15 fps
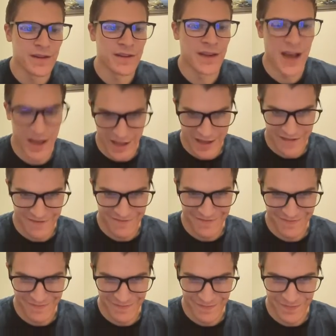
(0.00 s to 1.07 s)
Not
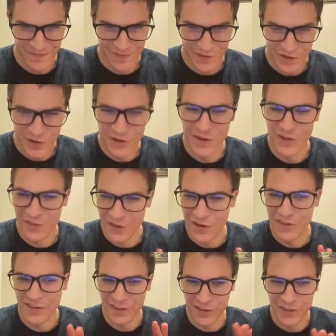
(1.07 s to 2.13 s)
yet.
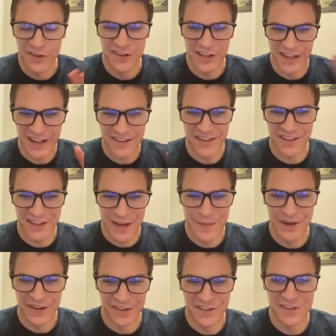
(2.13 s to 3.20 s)
There's a lesson
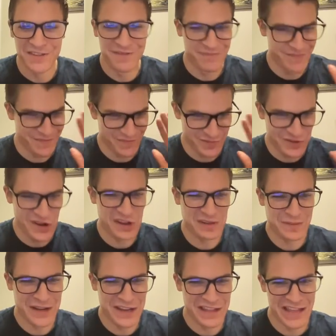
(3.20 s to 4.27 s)
coming soon.
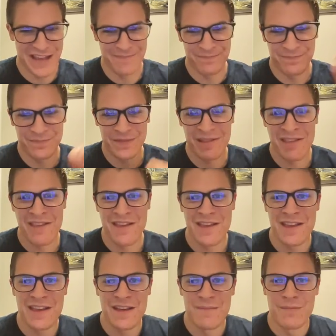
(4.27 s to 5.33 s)
Trust me on
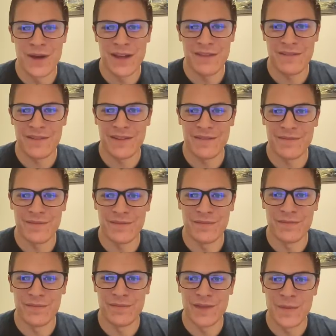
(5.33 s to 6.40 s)
that. But
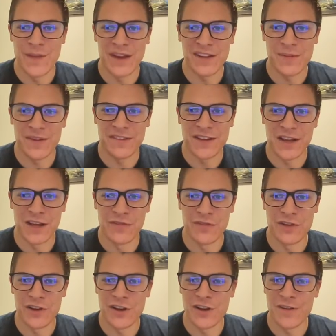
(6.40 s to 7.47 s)
he makes a mistake
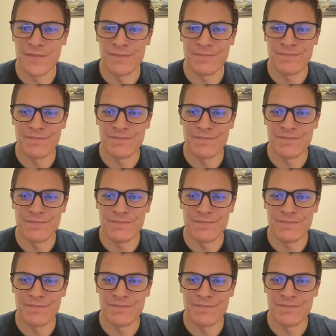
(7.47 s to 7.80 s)
over here.